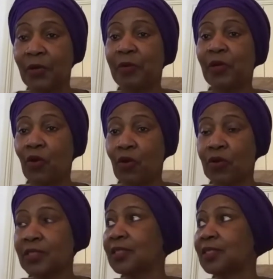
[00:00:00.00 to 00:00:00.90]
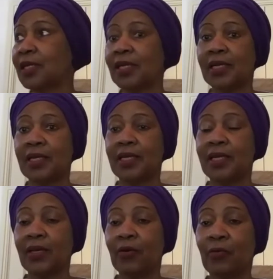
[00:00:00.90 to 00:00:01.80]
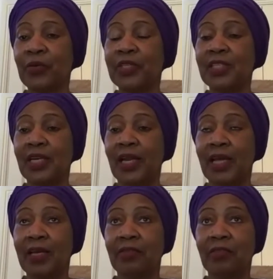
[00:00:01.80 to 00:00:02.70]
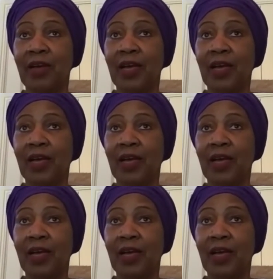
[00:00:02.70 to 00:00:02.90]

because uh, we still have